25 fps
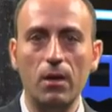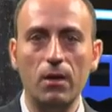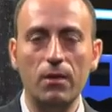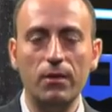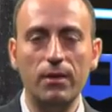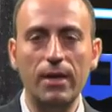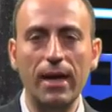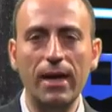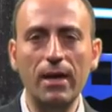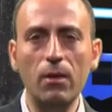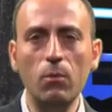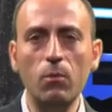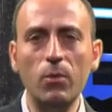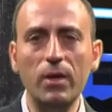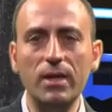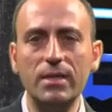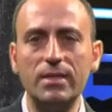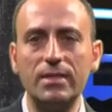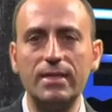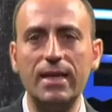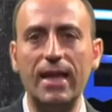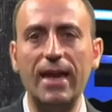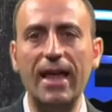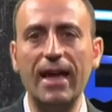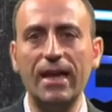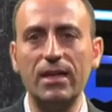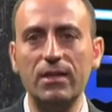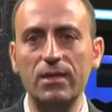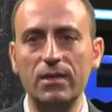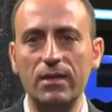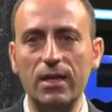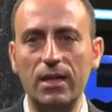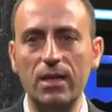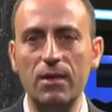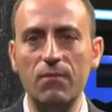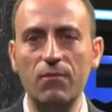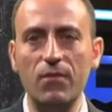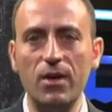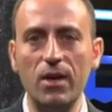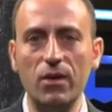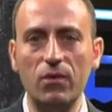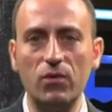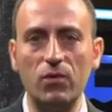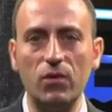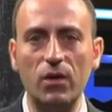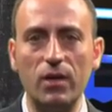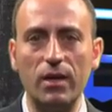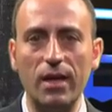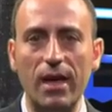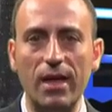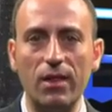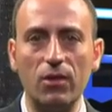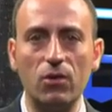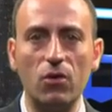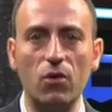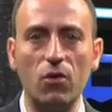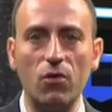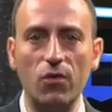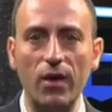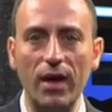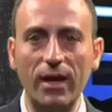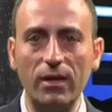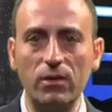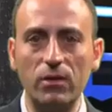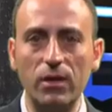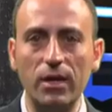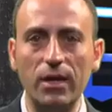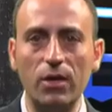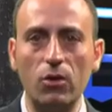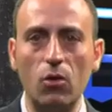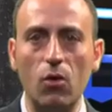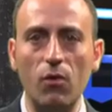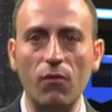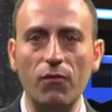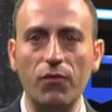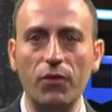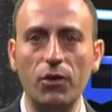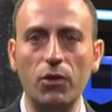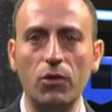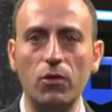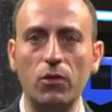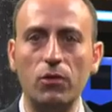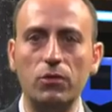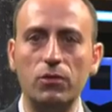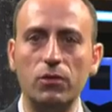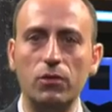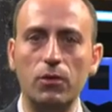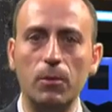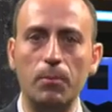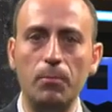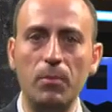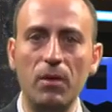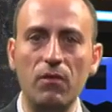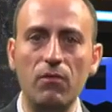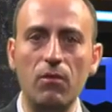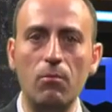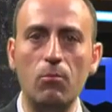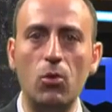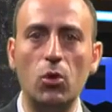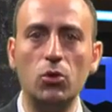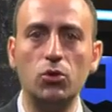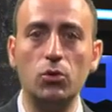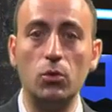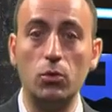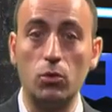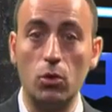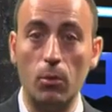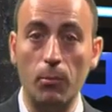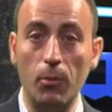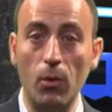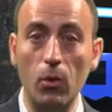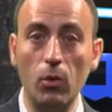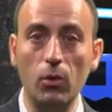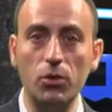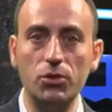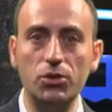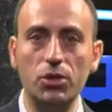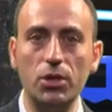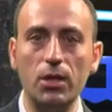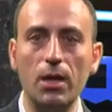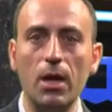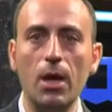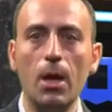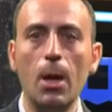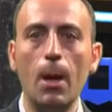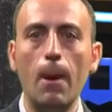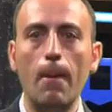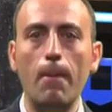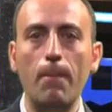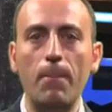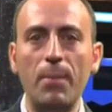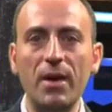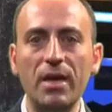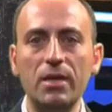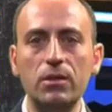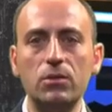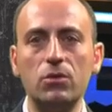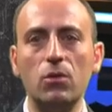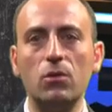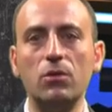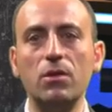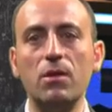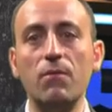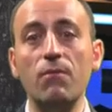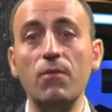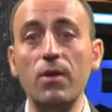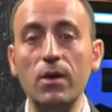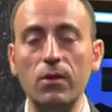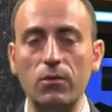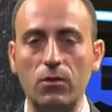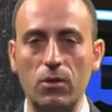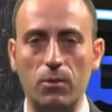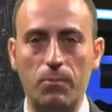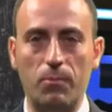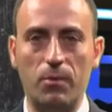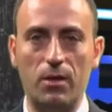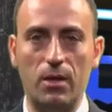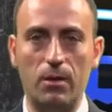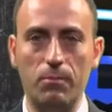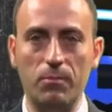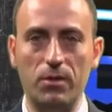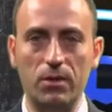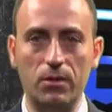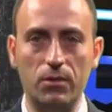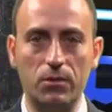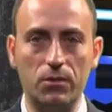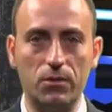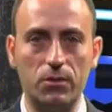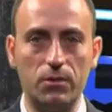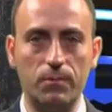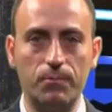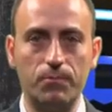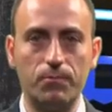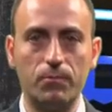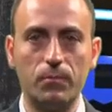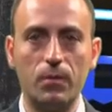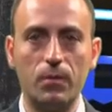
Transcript: Then we selected an inverter and correctly configured the PV module topology based on the inverter parameters.